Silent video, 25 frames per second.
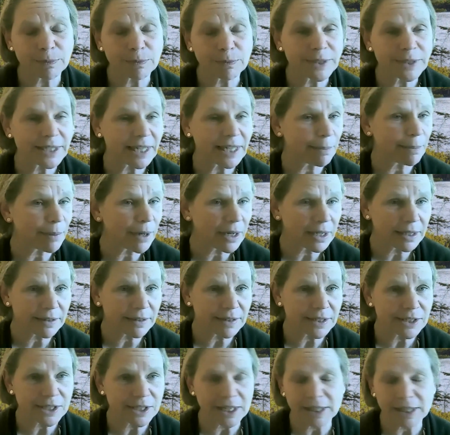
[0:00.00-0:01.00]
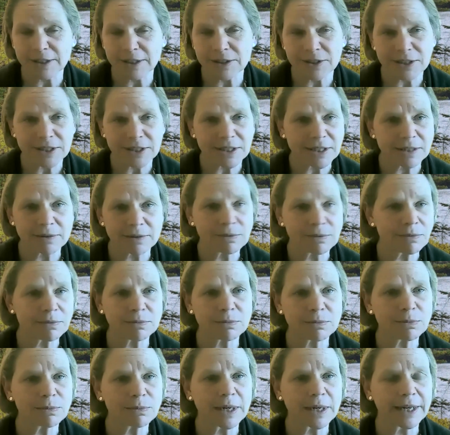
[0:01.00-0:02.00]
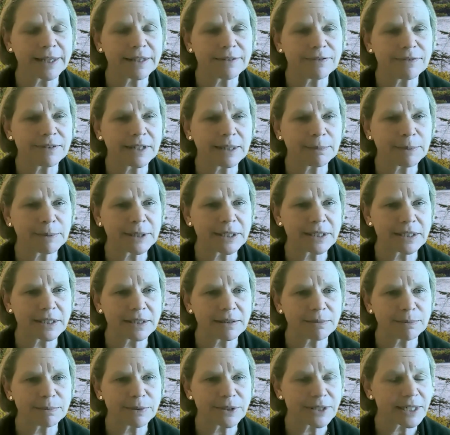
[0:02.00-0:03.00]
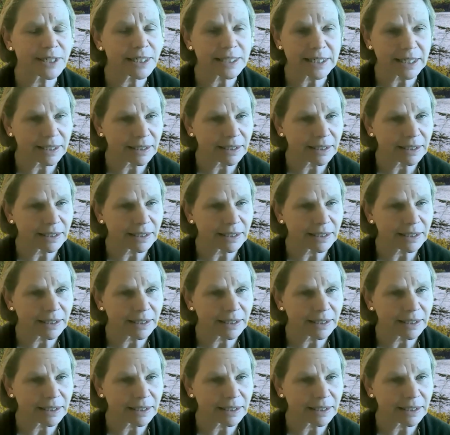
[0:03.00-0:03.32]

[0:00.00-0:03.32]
Was that part of the challenges and why the family didn't persist?